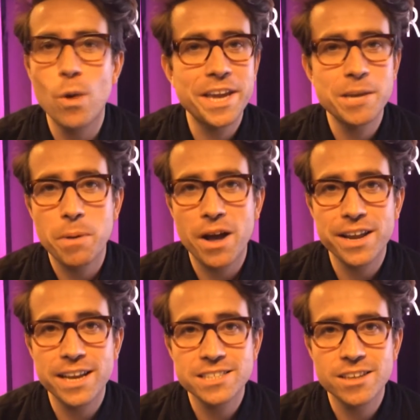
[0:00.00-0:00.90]
Wicked party
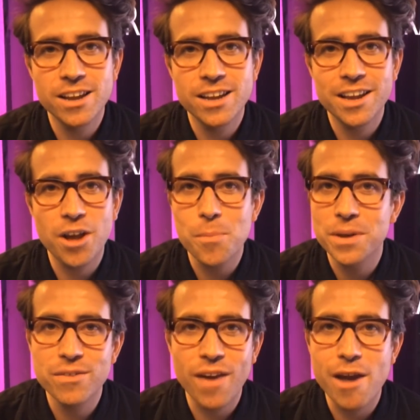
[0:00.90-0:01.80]
last night. I can't
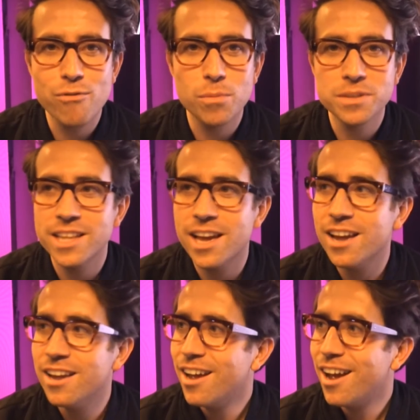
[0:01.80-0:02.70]
believe everyone was
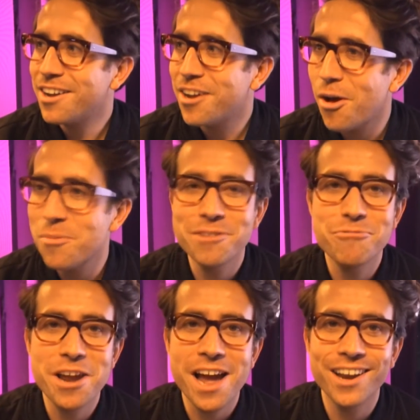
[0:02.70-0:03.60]
there. I can't believe
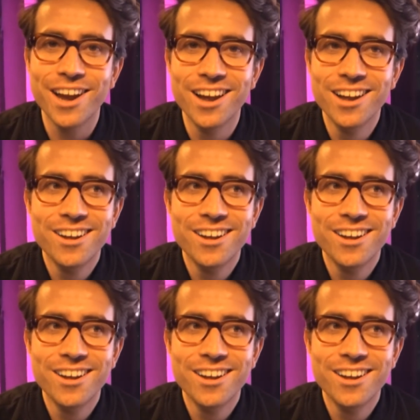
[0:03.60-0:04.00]
Rihanna.